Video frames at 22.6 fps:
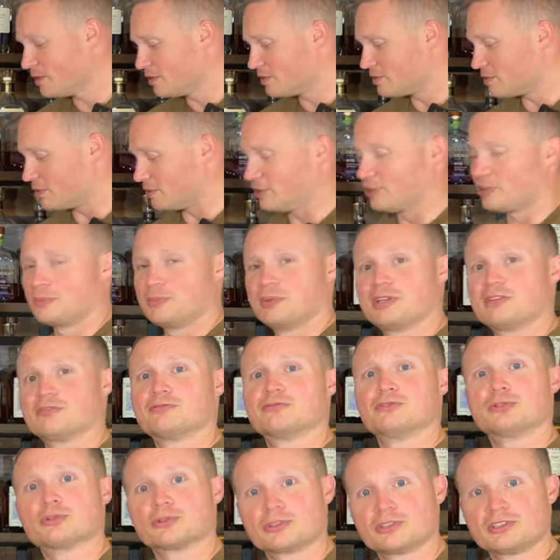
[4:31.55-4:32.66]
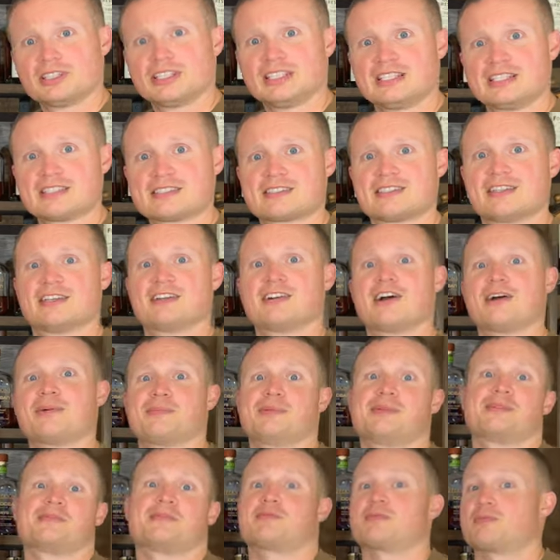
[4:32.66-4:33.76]
So a little bit of floraliness there.
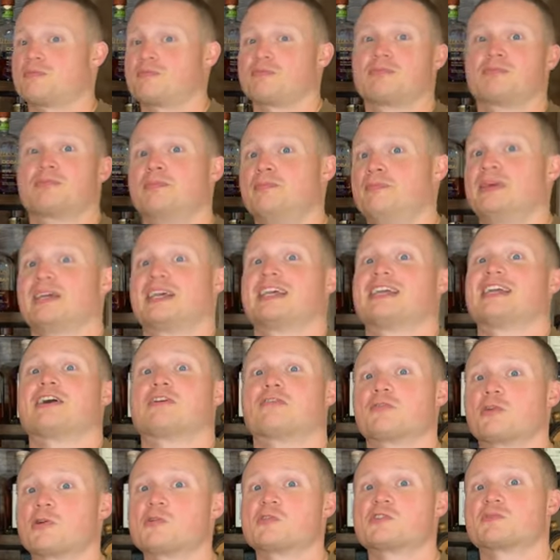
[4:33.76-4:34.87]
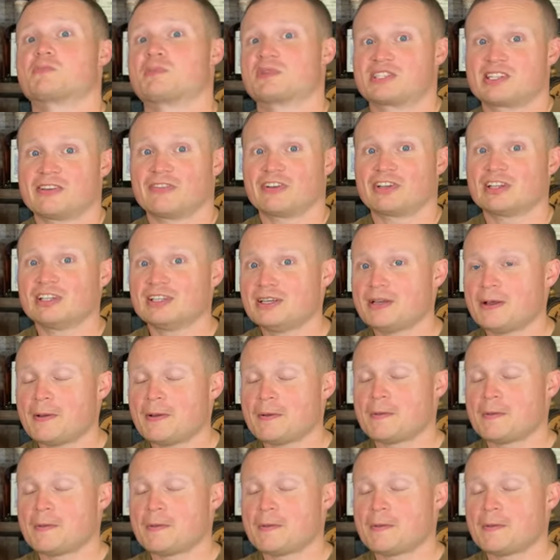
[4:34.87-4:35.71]
I'm picking out rose specifically,